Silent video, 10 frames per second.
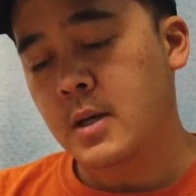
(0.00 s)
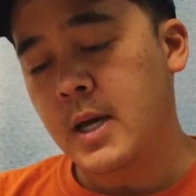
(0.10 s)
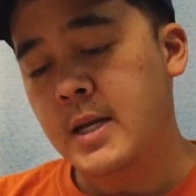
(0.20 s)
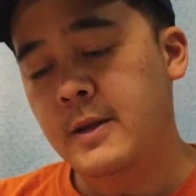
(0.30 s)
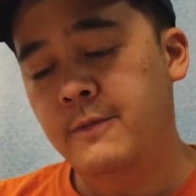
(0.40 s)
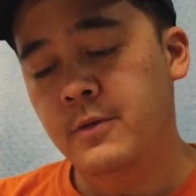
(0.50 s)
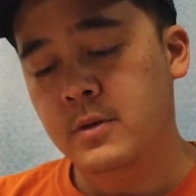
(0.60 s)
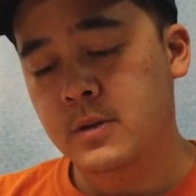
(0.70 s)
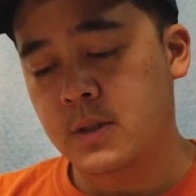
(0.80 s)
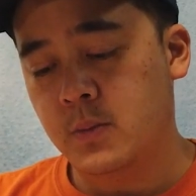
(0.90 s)
ND
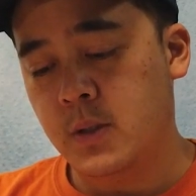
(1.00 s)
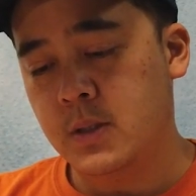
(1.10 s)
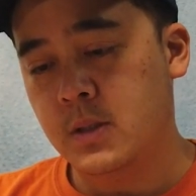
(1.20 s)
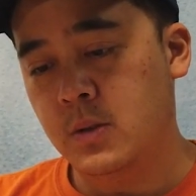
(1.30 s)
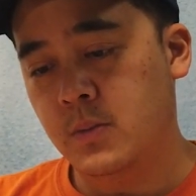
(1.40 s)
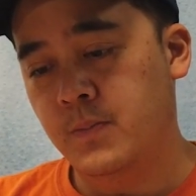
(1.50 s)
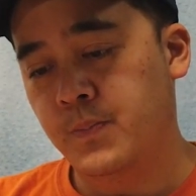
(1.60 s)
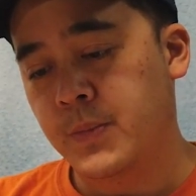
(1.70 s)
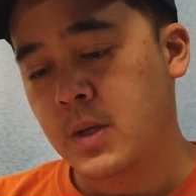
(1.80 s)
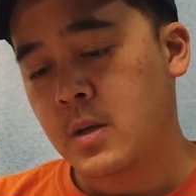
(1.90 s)
filters as well too,
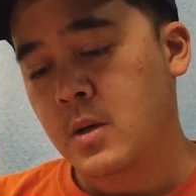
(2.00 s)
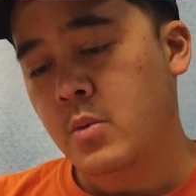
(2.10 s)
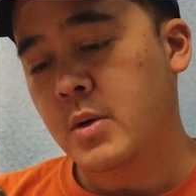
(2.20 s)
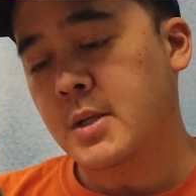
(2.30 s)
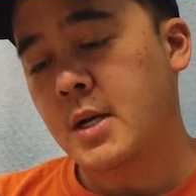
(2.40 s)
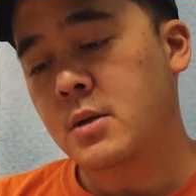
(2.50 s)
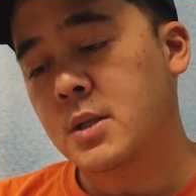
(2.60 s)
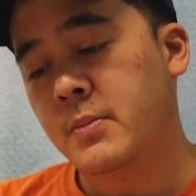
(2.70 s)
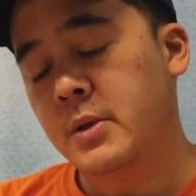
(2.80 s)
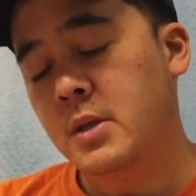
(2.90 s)
which I don't
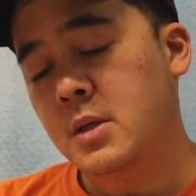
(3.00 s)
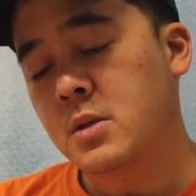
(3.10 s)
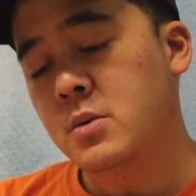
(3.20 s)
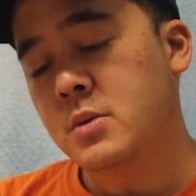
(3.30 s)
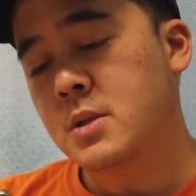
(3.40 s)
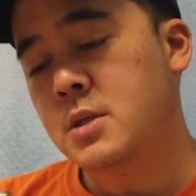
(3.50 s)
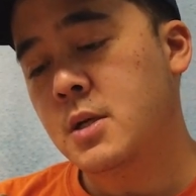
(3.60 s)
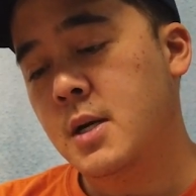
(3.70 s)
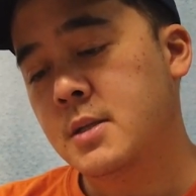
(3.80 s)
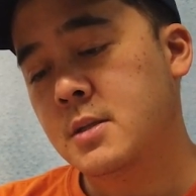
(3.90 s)
typically use in
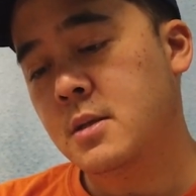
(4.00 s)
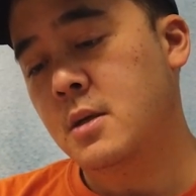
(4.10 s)
shots.